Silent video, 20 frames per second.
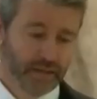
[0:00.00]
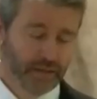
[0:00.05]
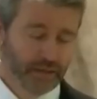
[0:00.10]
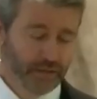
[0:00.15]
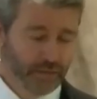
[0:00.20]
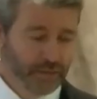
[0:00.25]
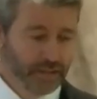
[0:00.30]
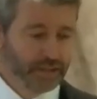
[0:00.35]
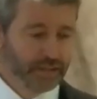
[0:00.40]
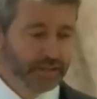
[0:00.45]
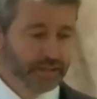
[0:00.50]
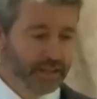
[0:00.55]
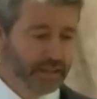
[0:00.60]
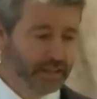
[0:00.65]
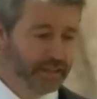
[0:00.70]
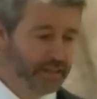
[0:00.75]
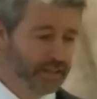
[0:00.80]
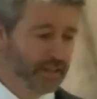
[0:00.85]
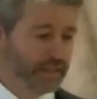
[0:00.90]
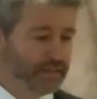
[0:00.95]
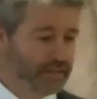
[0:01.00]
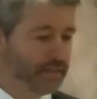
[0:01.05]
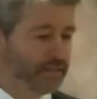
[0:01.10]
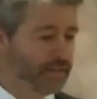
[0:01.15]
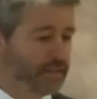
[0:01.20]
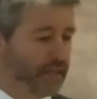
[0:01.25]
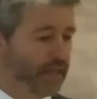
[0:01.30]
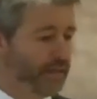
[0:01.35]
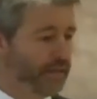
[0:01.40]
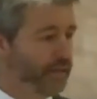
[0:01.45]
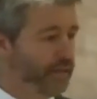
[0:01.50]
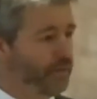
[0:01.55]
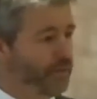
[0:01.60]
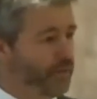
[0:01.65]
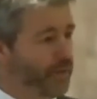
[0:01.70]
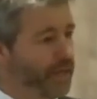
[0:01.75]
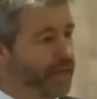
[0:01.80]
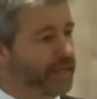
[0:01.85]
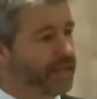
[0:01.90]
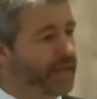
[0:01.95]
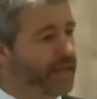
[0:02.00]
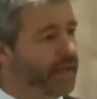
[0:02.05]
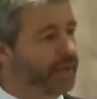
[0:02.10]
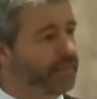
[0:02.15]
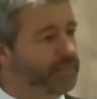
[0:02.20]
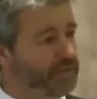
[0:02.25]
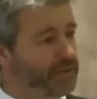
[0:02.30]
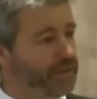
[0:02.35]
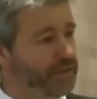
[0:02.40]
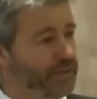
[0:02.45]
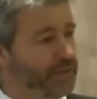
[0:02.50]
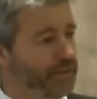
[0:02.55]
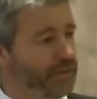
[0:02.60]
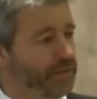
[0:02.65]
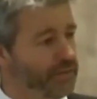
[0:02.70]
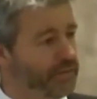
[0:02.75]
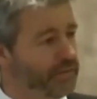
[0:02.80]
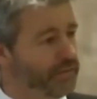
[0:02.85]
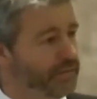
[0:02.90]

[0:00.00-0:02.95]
Look what he says. He doesn't say that we came to you.